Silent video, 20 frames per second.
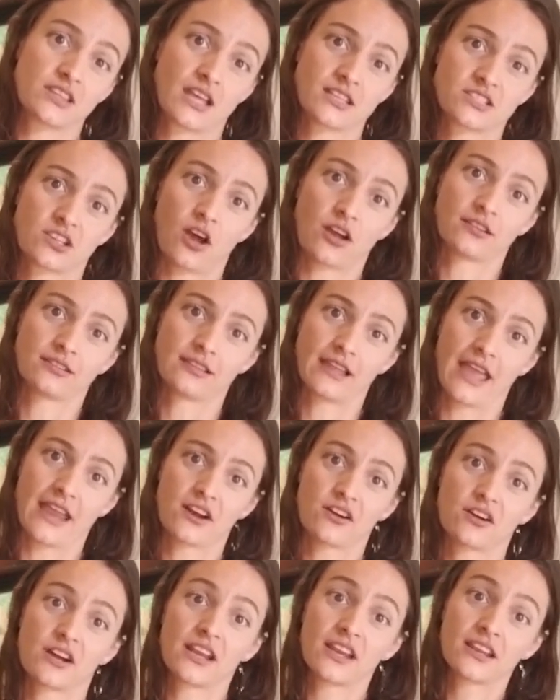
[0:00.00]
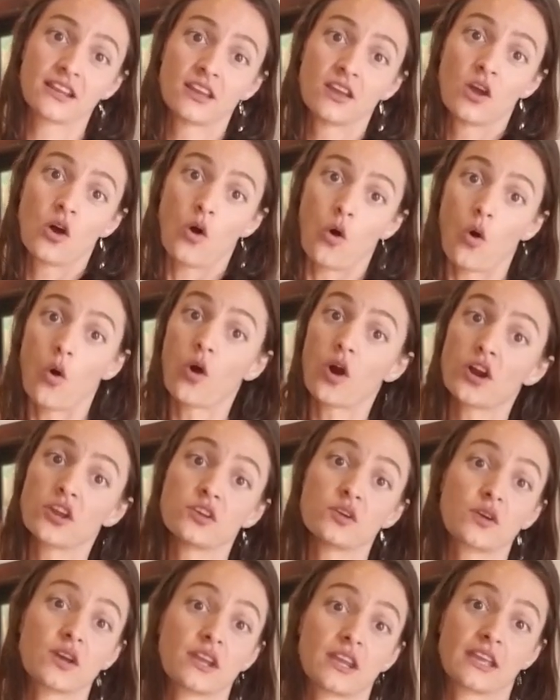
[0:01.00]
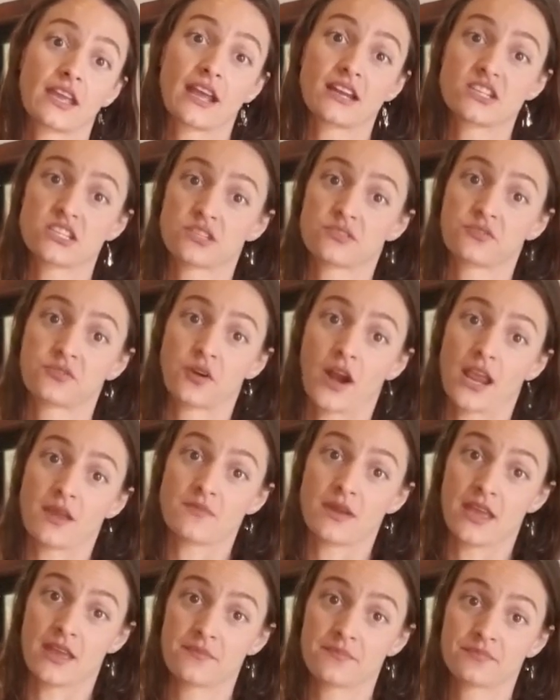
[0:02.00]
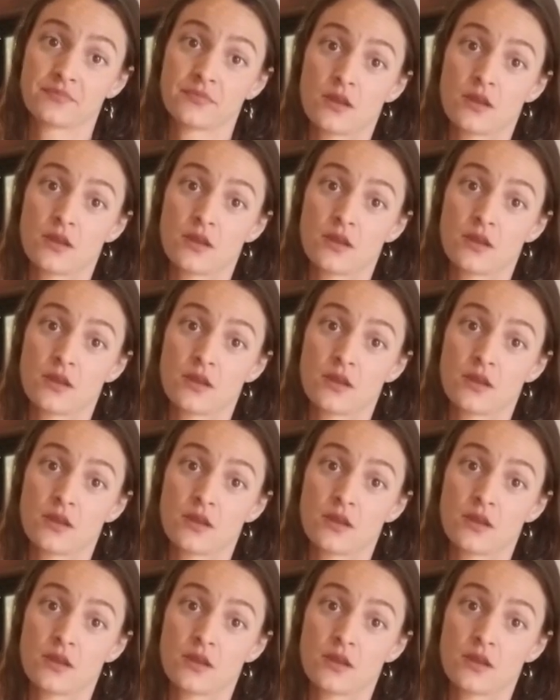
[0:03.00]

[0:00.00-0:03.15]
that's called layering, or you can again just frame it.